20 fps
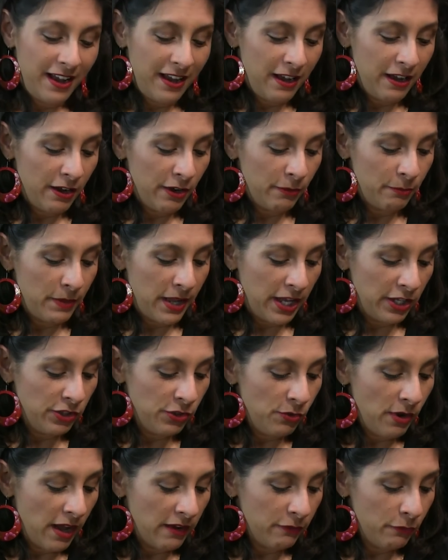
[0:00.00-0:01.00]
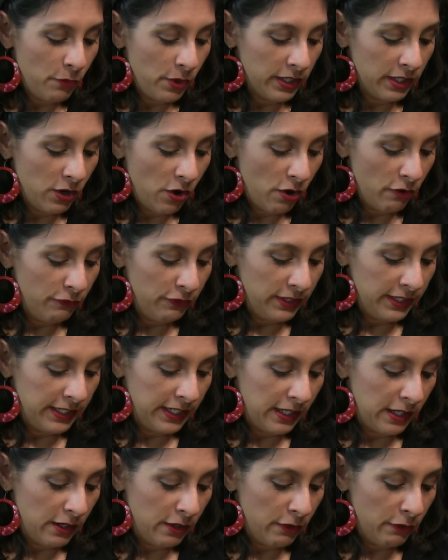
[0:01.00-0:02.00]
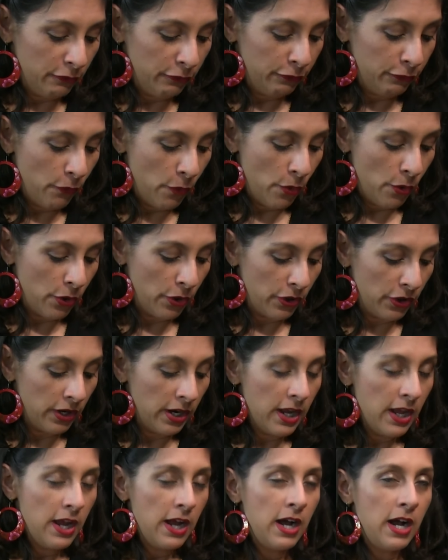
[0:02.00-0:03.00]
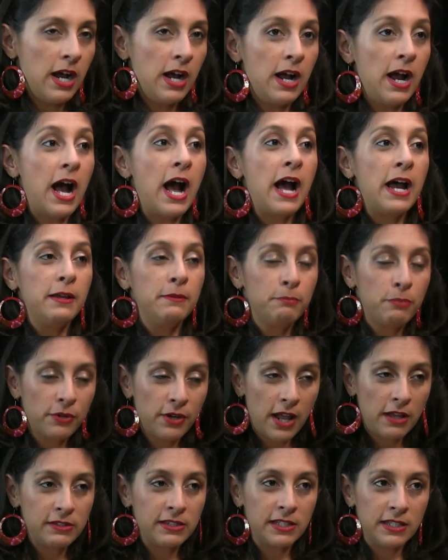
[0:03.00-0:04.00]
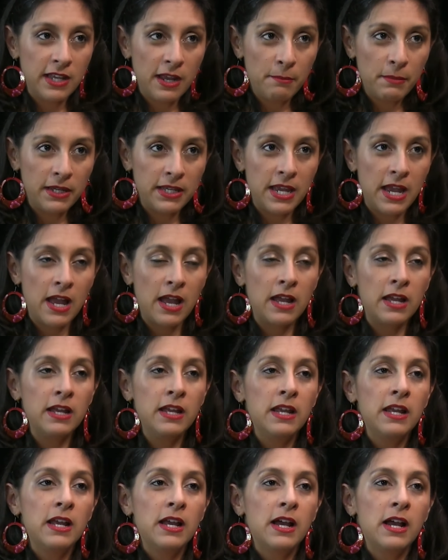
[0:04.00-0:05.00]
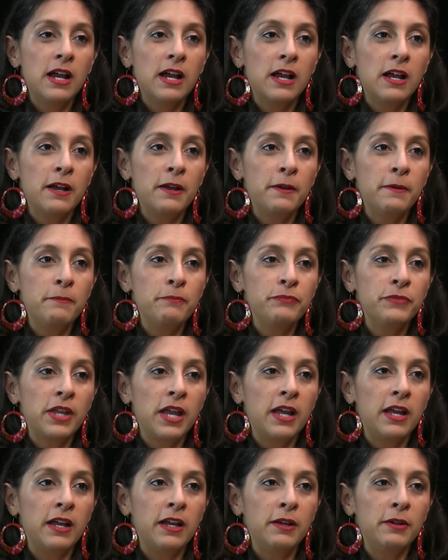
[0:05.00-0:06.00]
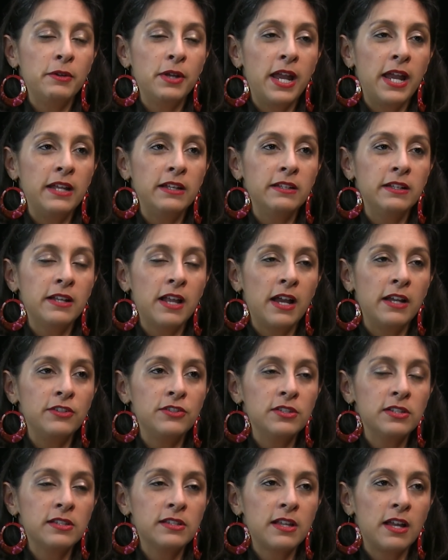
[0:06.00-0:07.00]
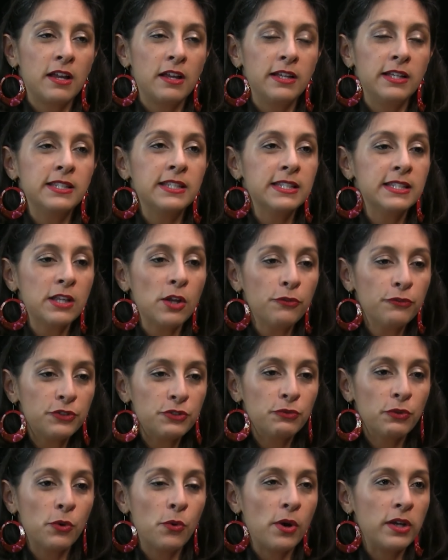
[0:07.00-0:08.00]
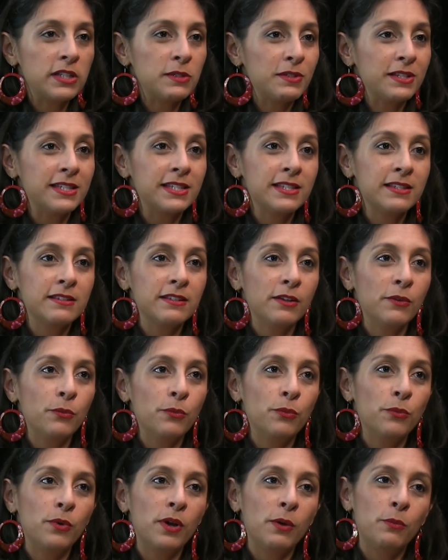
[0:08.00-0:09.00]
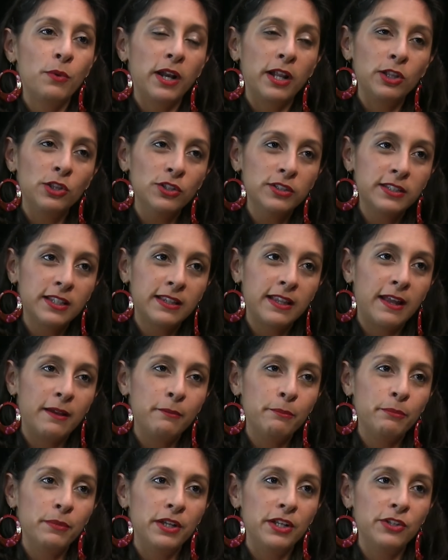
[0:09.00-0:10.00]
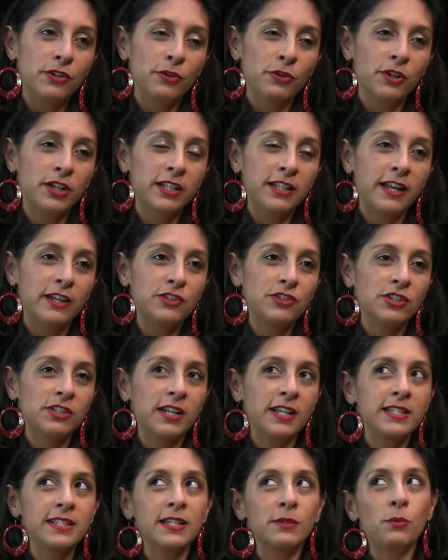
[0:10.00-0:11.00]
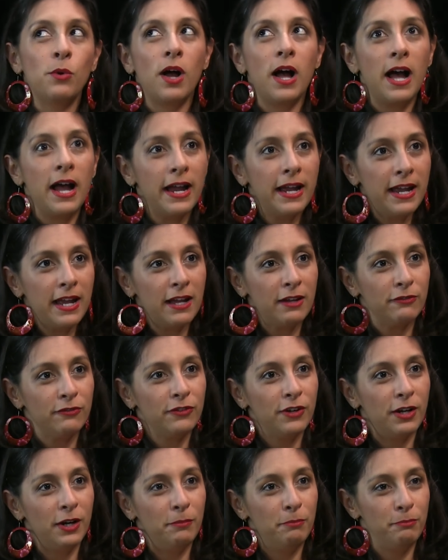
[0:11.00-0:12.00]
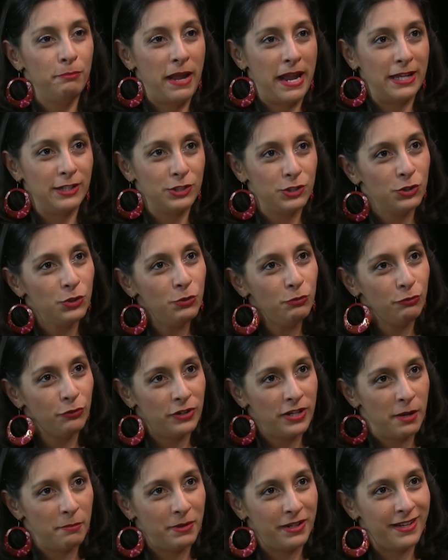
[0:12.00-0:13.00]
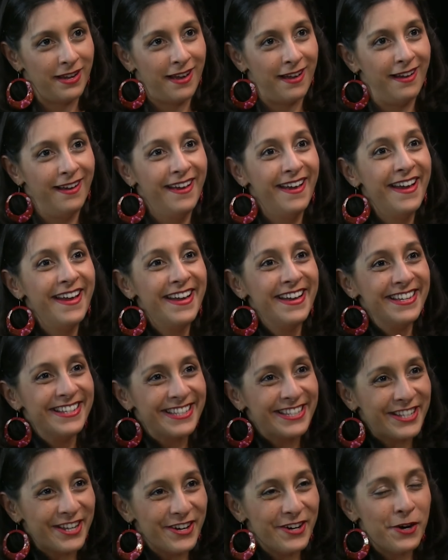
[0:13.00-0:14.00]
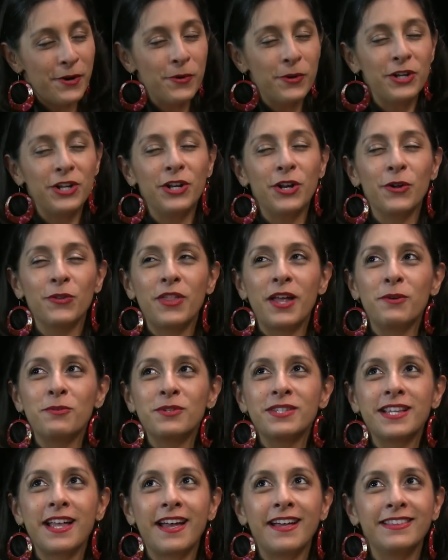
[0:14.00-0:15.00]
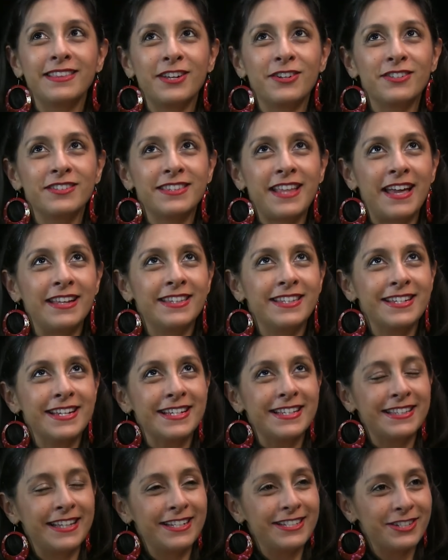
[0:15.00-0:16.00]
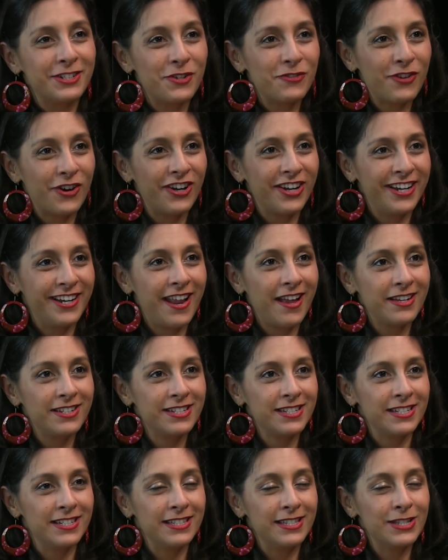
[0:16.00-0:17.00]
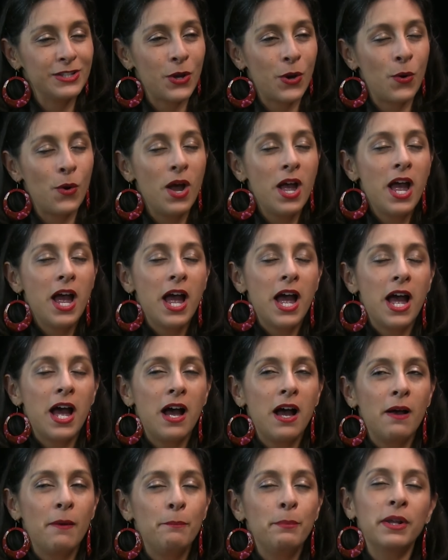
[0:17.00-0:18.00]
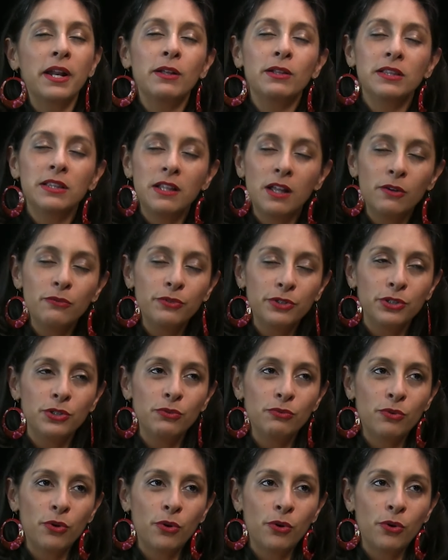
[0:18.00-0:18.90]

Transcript: um, and you have one called villanelle for uh, i pronounce it yamaya. Um, uh, and I just, uh, it's a selfish request because when I looked at that in your collection, I said, "Well, I have a pantoum for Yemaya." I saw. So you know that was that. There, that's an extension of our connection. Yes. So, uh, but I love what you